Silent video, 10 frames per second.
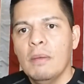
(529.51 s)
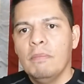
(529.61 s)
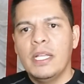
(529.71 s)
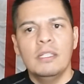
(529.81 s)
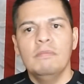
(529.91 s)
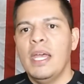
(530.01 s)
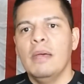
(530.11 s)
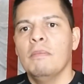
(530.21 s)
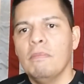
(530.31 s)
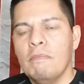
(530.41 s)
Because
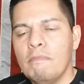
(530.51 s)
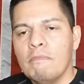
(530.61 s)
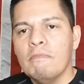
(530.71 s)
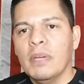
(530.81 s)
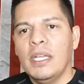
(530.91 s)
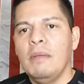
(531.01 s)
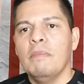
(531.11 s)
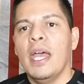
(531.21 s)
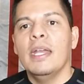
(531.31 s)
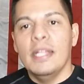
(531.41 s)
Mundane
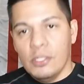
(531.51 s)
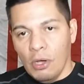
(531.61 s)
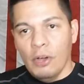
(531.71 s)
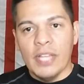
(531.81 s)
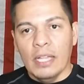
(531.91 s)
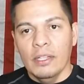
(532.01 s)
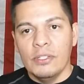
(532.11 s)
Matt is on that